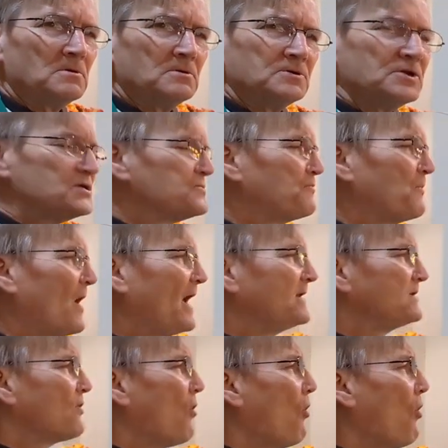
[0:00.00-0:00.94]

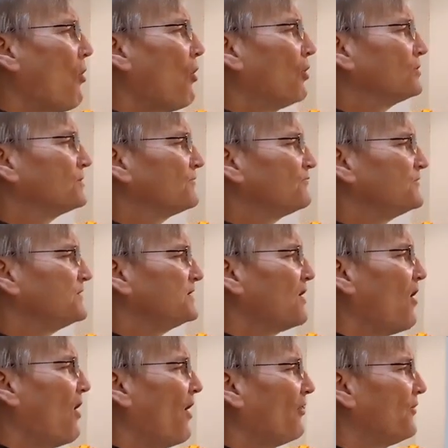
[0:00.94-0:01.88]
Despite all of
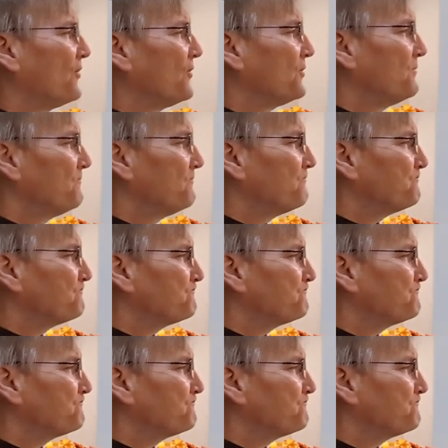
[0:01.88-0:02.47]
the other